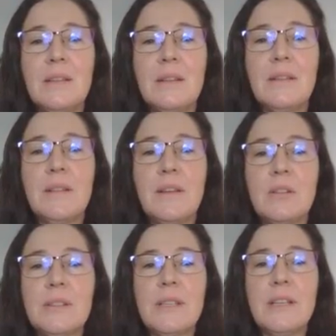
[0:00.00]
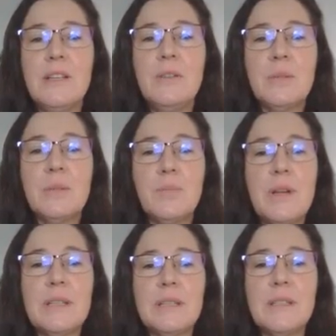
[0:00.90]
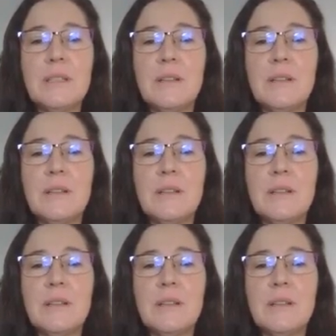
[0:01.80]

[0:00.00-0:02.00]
the continuous present